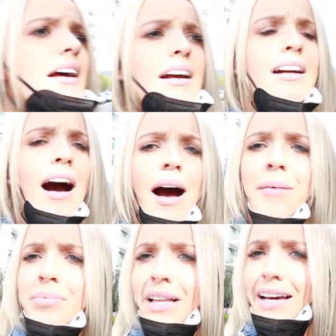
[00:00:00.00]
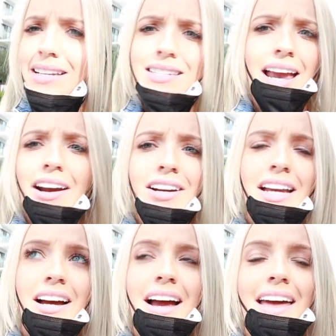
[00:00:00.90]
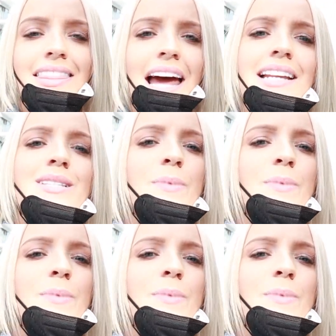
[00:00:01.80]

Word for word: complex area, and that is